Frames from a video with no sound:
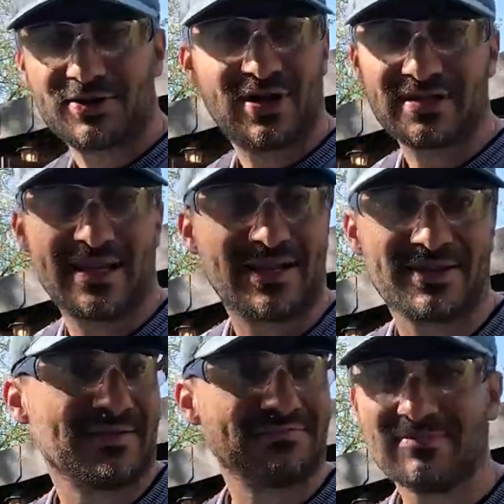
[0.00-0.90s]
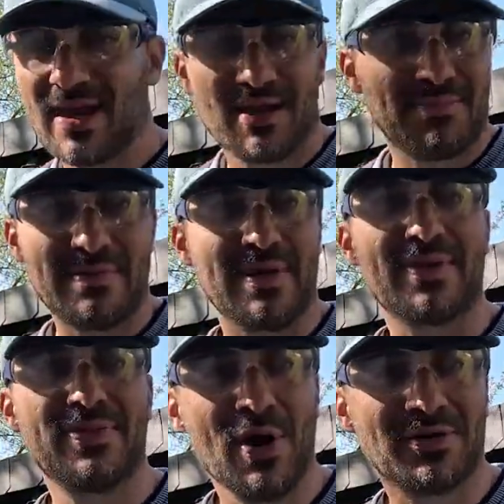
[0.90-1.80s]
Just like maybe a
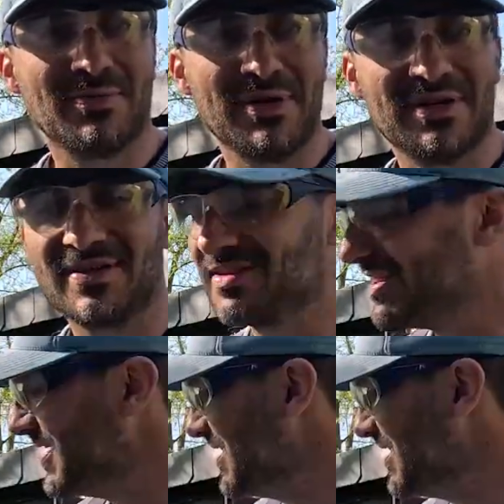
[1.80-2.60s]
30-minute